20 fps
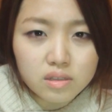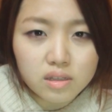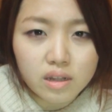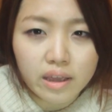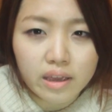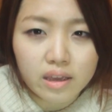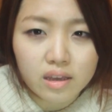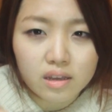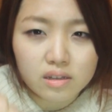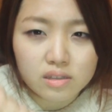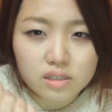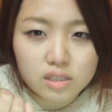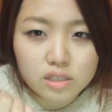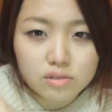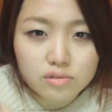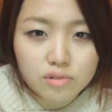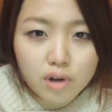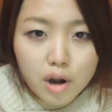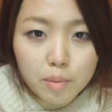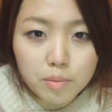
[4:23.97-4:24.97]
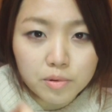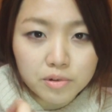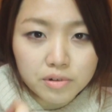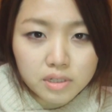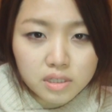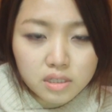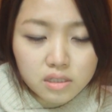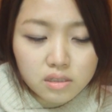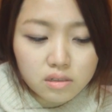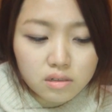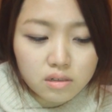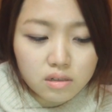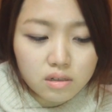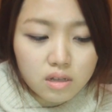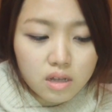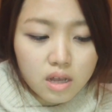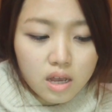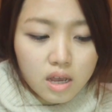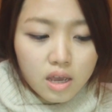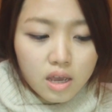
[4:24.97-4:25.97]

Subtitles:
like a scrub crystal.